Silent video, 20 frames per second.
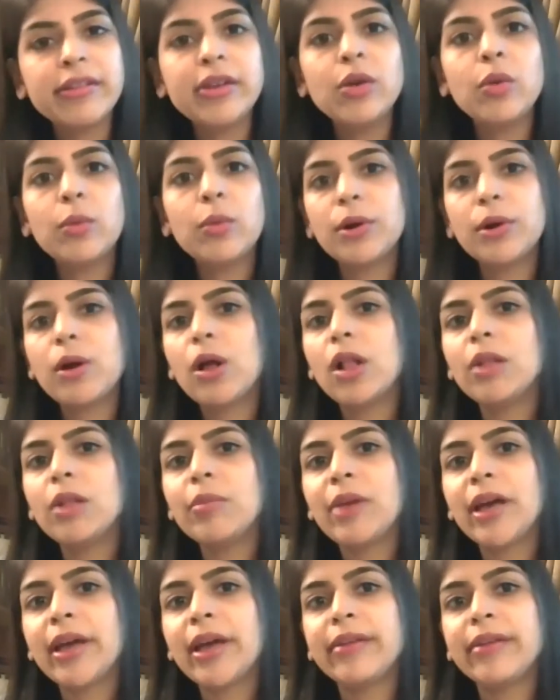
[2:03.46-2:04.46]
overall
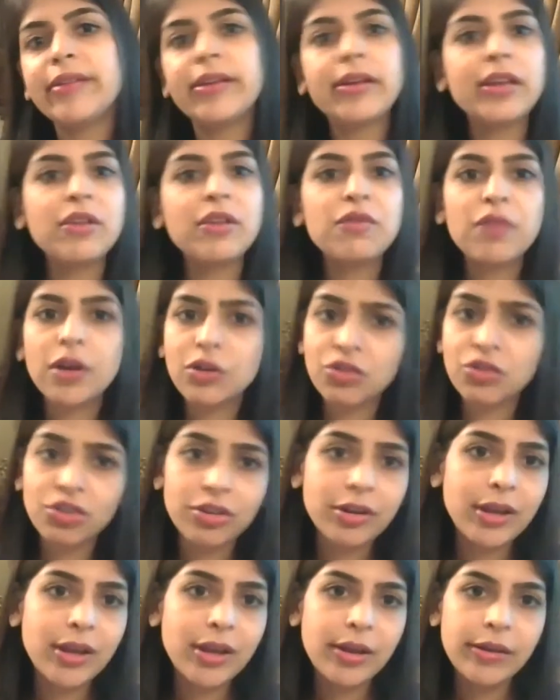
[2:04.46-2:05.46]
my daily
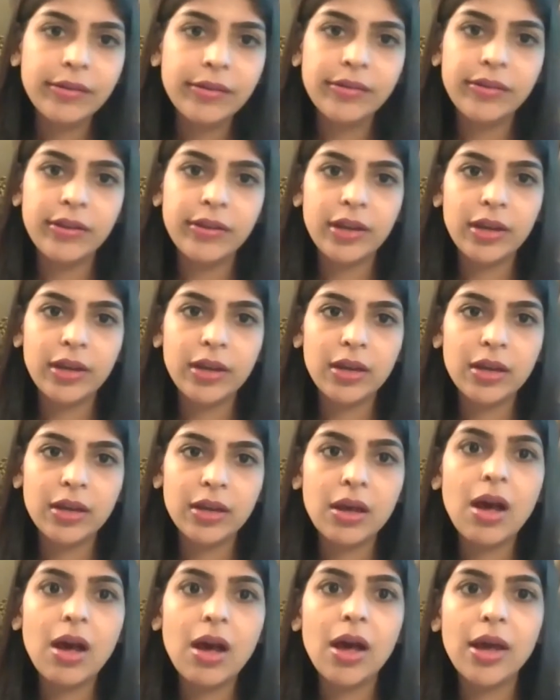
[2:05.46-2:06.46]
functionality.
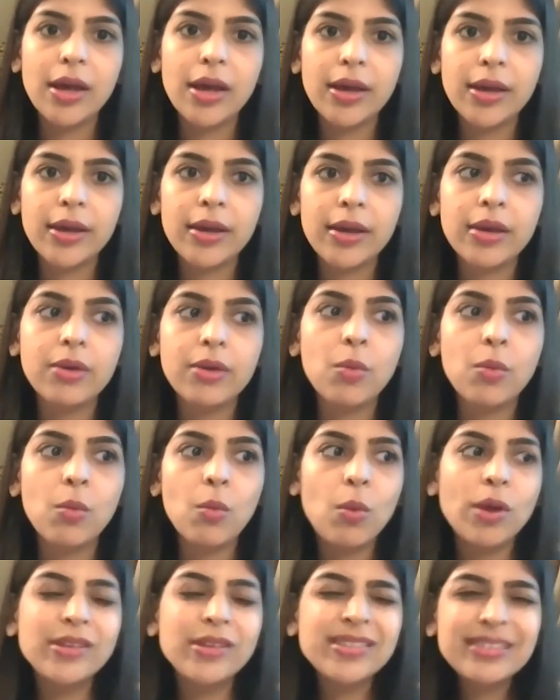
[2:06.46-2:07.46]
I
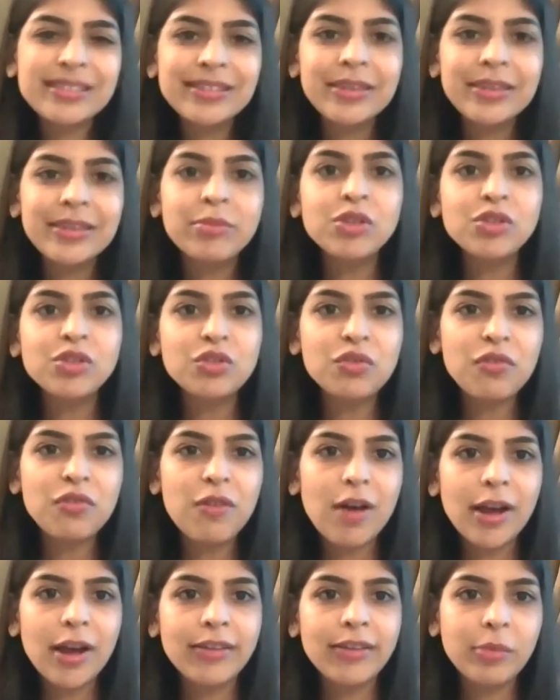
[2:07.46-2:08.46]
wasn't able to
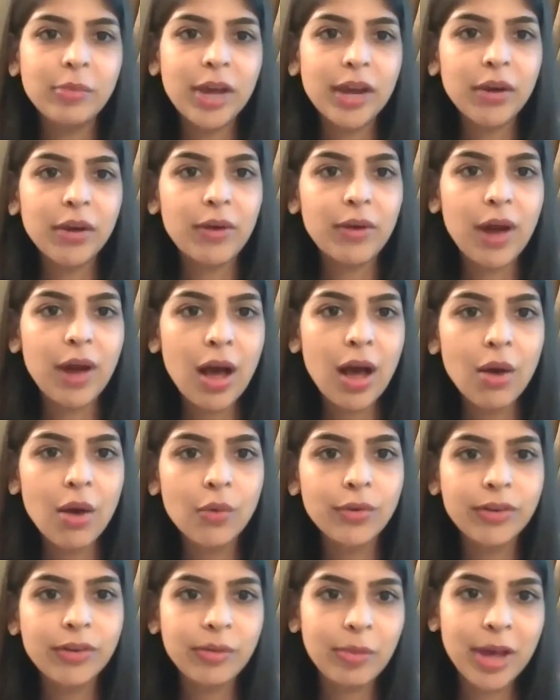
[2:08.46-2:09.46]
find my
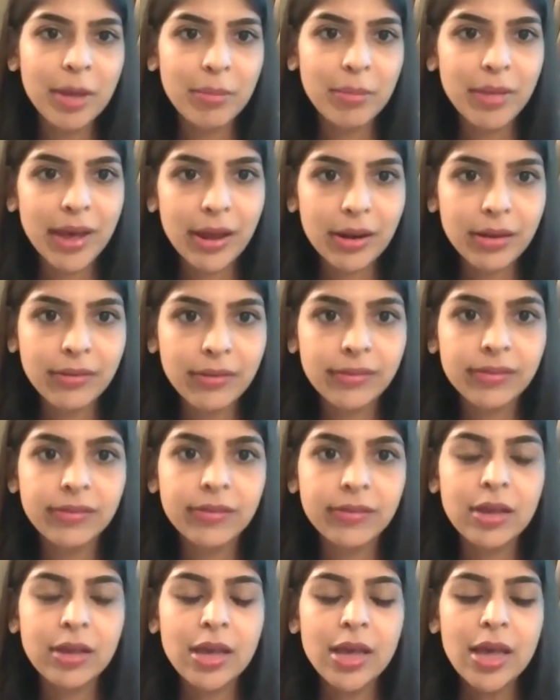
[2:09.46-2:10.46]
ground and my
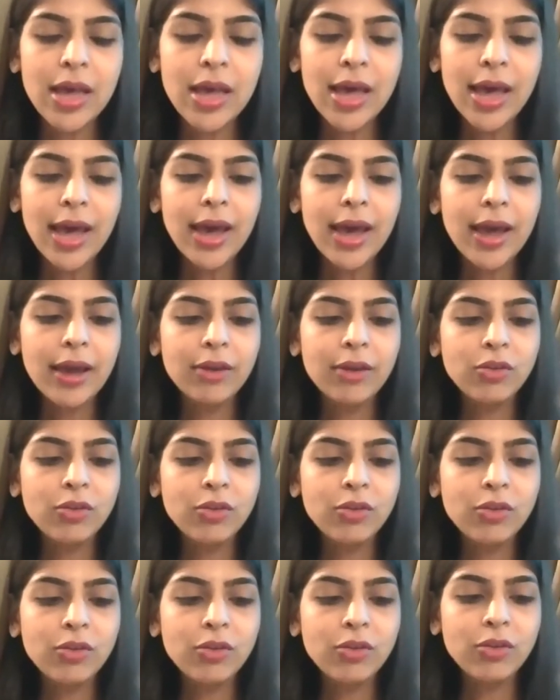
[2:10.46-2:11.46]
balance. And
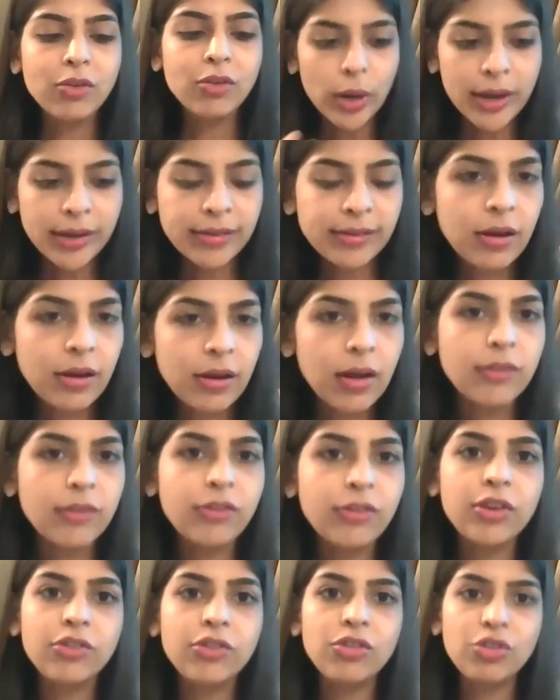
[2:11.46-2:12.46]
when I
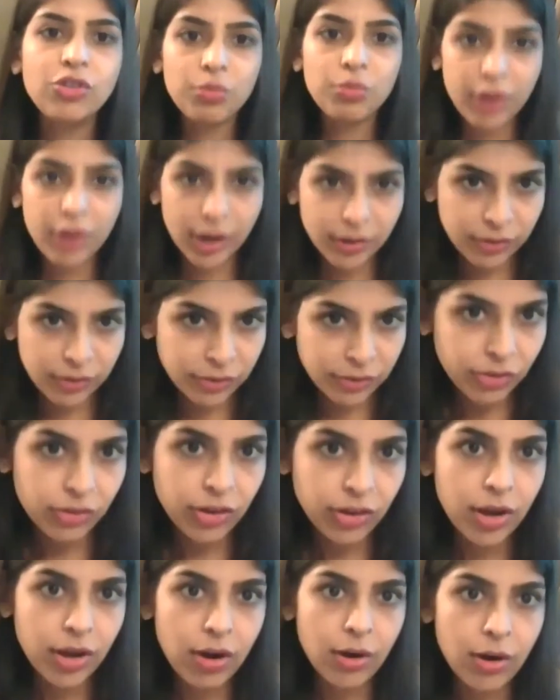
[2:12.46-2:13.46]
started to practice
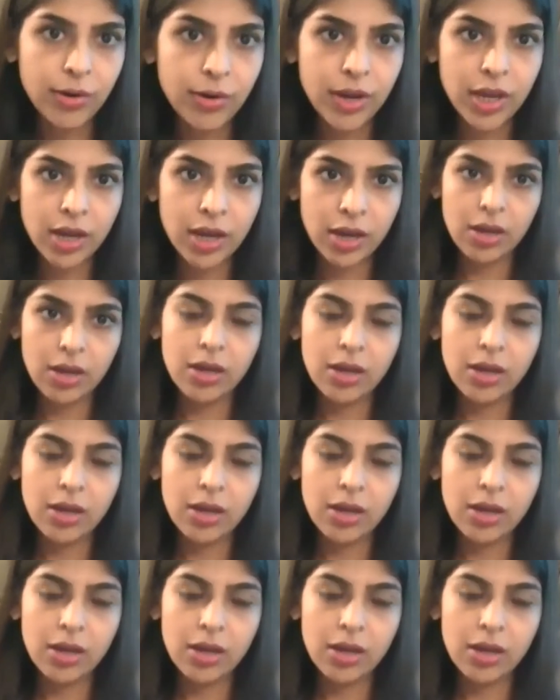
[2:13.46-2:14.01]
TRE,